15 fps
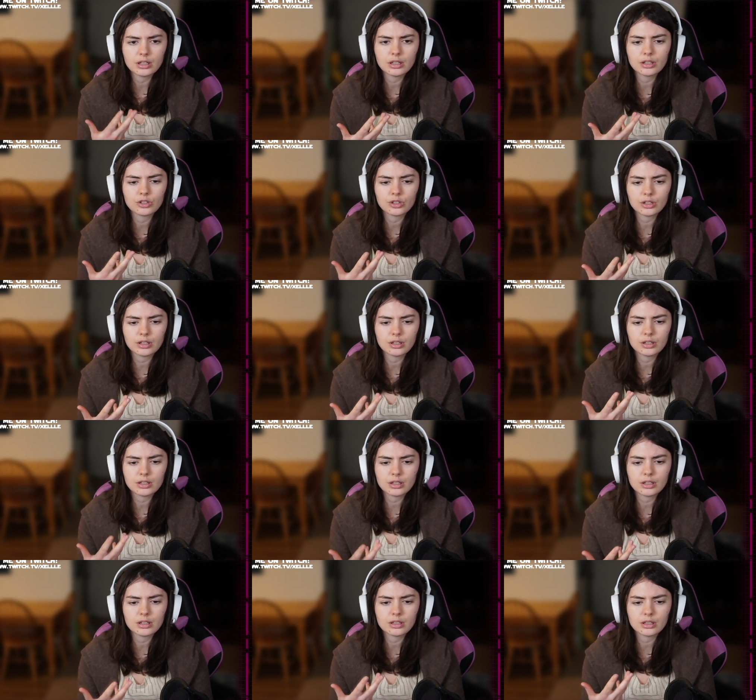
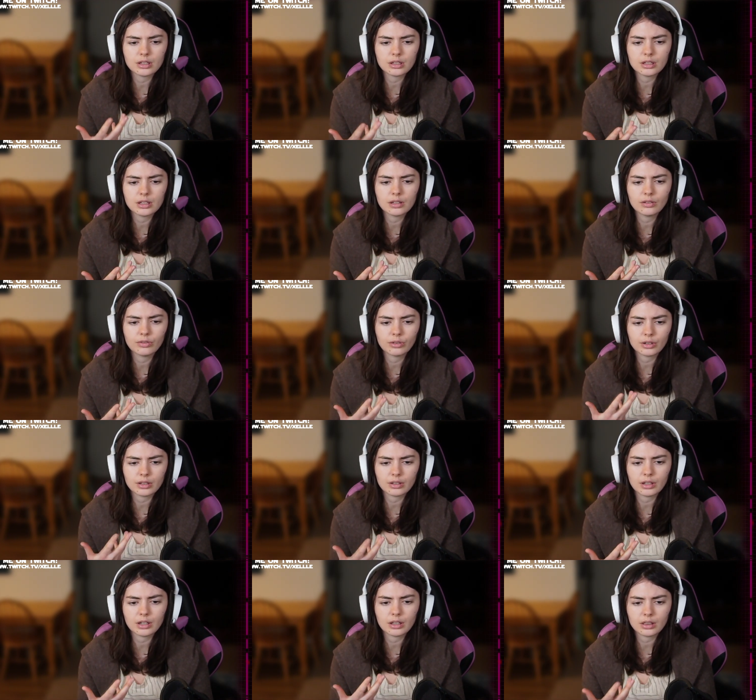sees the need for
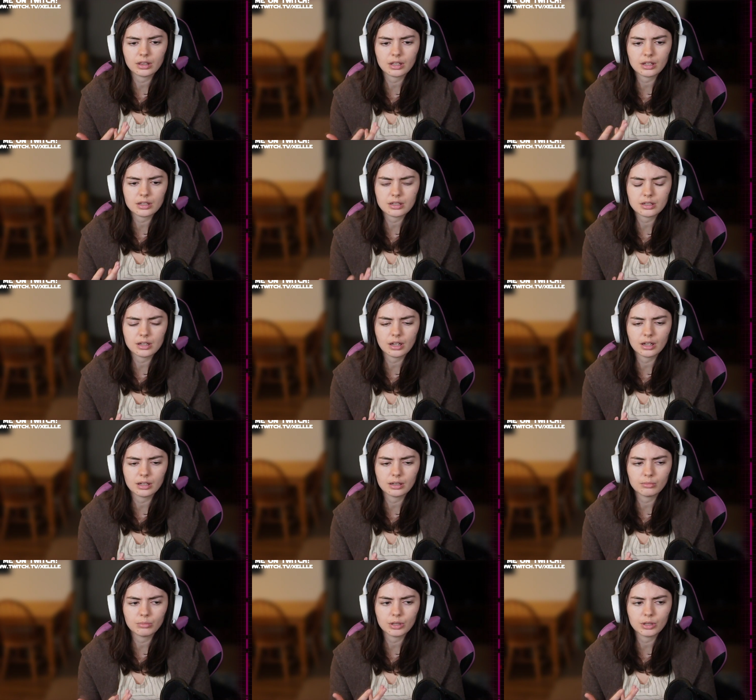getting things done,